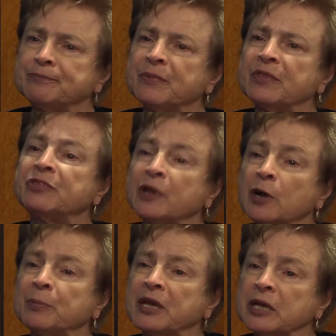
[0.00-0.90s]

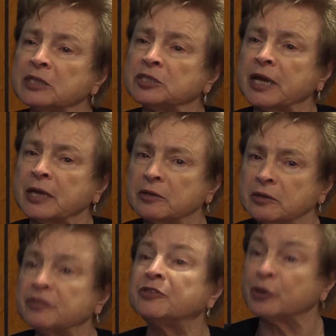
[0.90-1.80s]
therapy is,
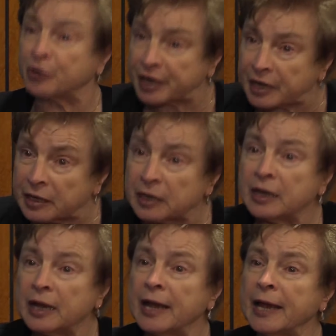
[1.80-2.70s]
and theory
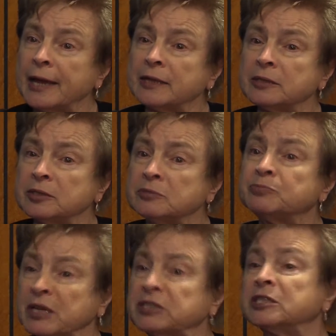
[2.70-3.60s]
and
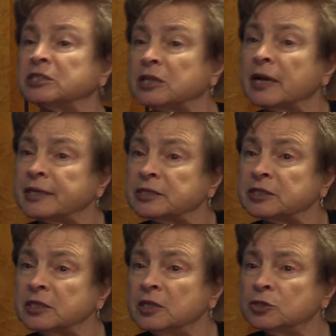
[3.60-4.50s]
basic
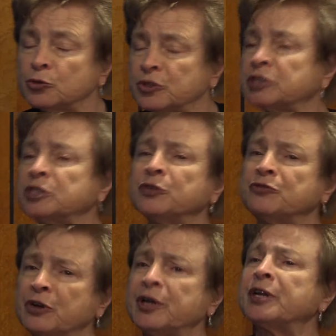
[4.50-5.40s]
science. So this is a
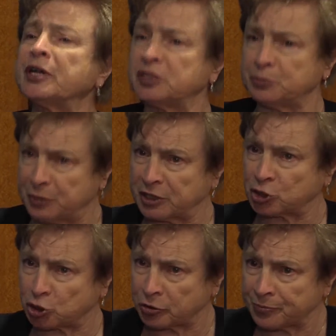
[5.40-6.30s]
very nice
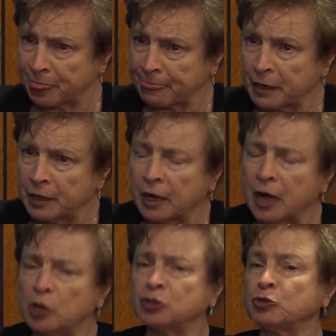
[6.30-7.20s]
mixture.
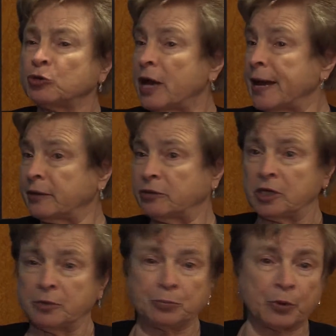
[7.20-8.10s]
I also like
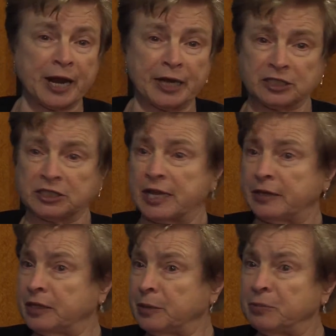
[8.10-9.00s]
the breaks
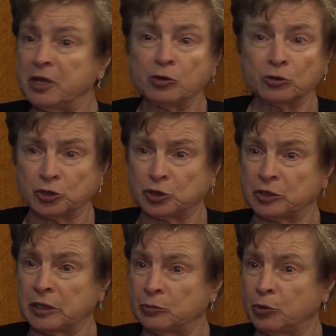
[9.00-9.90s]
and the meals,
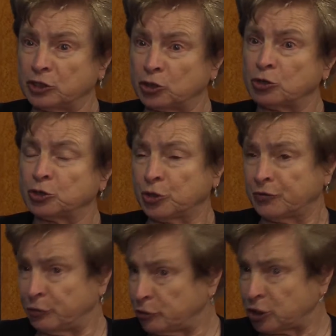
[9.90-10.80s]
which also
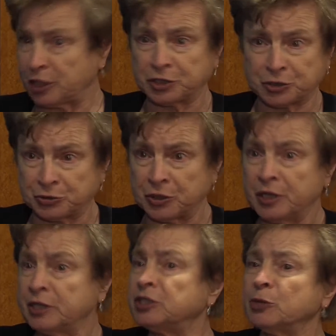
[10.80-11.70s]
give you a chance to
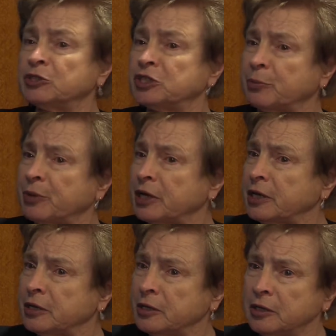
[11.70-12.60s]
sit with
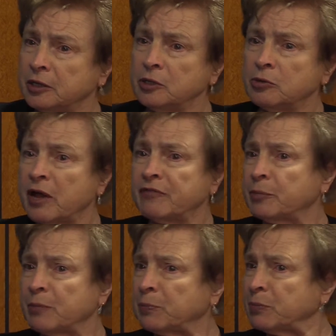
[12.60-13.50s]
somebody you
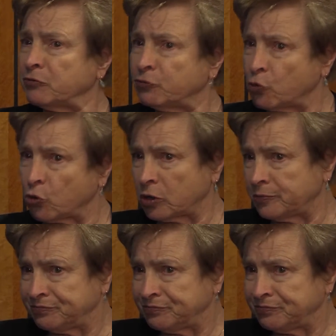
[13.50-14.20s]
haven't met before